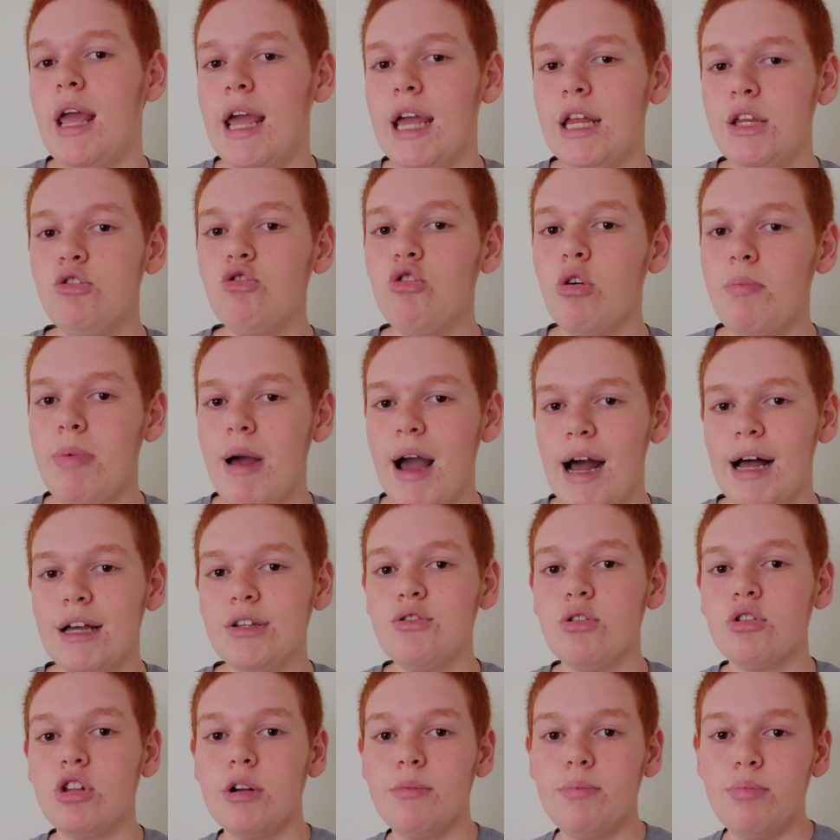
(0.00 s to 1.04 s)
annual pass
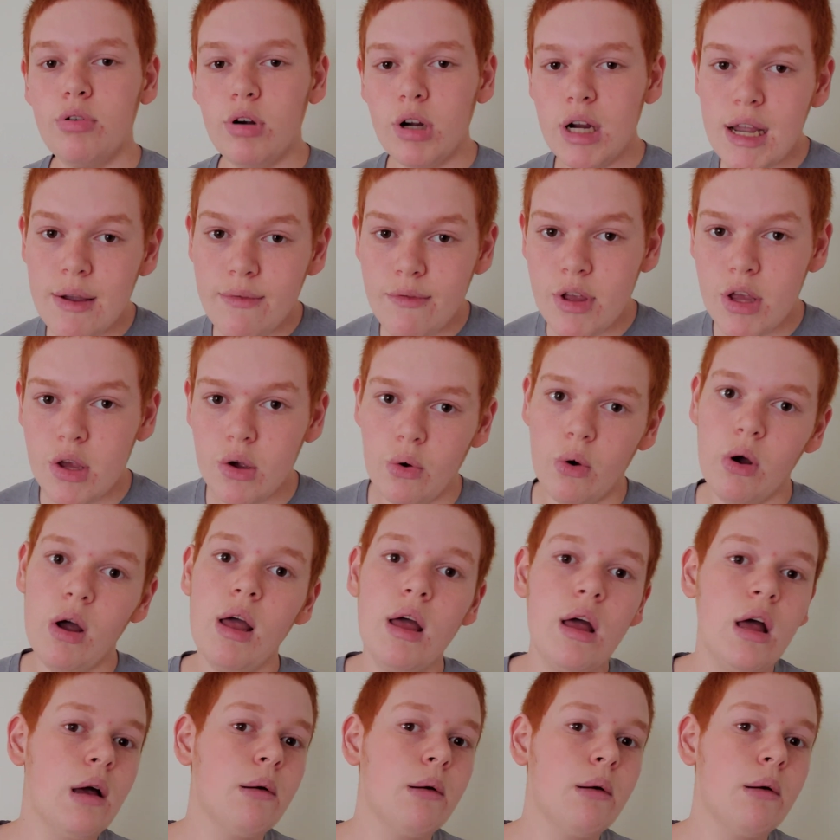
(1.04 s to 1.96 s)
holder preview